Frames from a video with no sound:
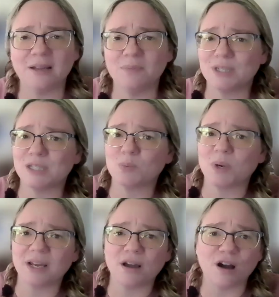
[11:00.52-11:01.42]
am, this is
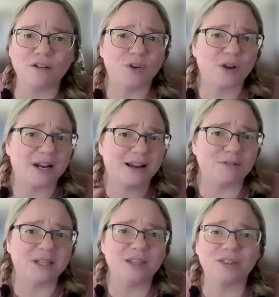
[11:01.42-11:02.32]
what I offer, and I
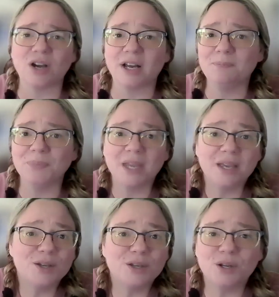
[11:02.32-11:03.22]
really thought,
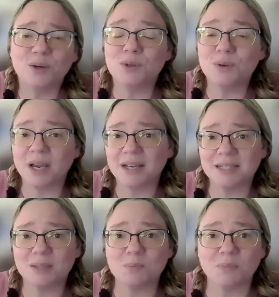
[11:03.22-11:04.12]
you
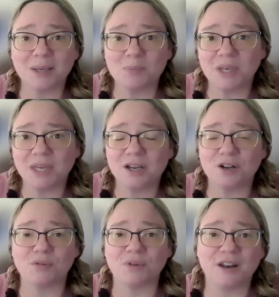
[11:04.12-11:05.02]
guys might be
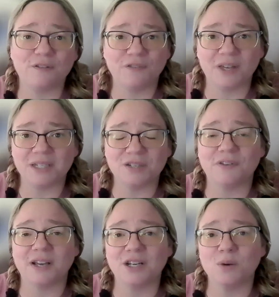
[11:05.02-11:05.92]
a great fit to
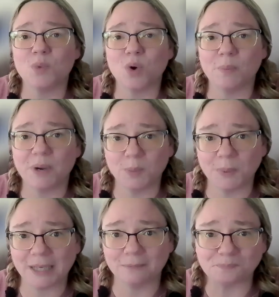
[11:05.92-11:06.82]
find out more about
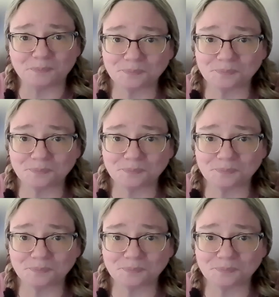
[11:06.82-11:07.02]
me."